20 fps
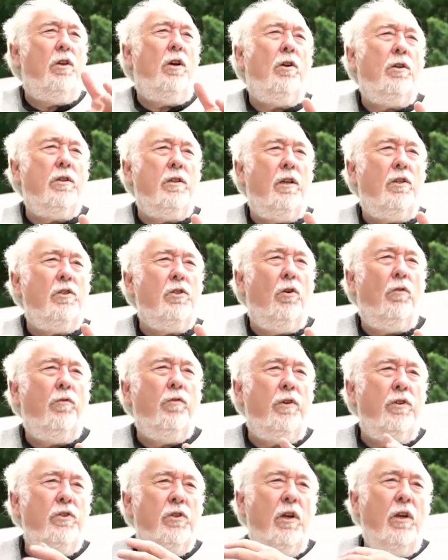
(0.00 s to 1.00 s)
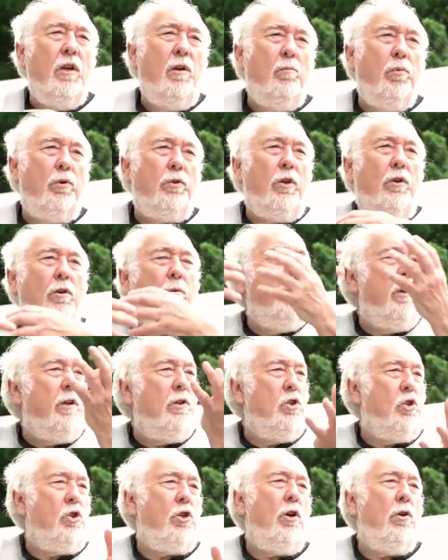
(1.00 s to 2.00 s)
the architect's office, put on a big
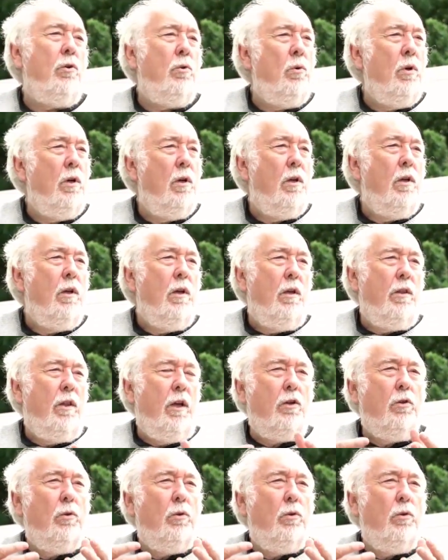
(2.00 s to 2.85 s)
show. They're